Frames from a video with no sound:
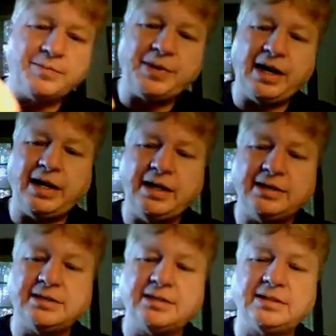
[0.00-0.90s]
The
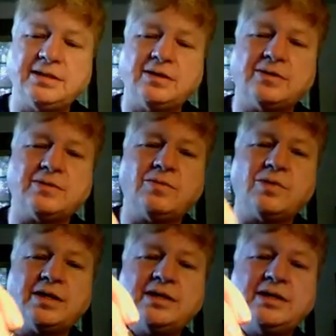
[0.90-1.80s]
paint
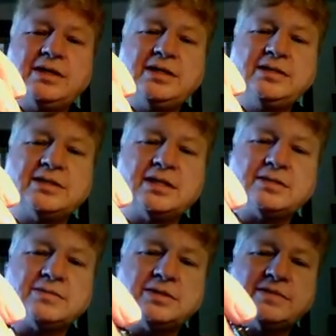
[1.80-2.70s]
on one of these,
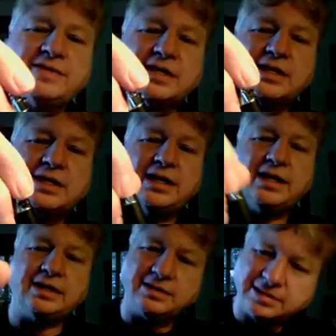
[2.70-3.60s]
I don't know if I can
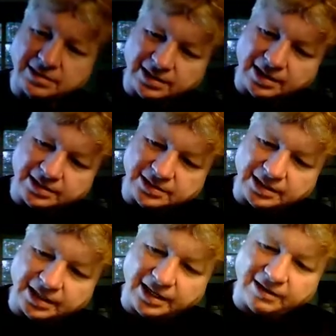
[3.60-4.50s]
get it.
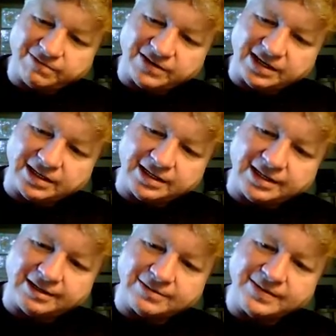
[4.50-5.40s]
Actually, I can't find it
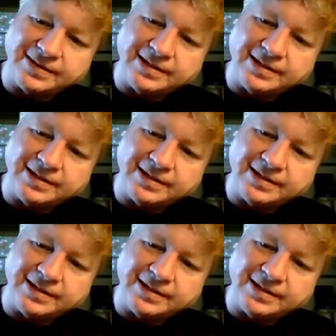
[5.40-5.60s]
now.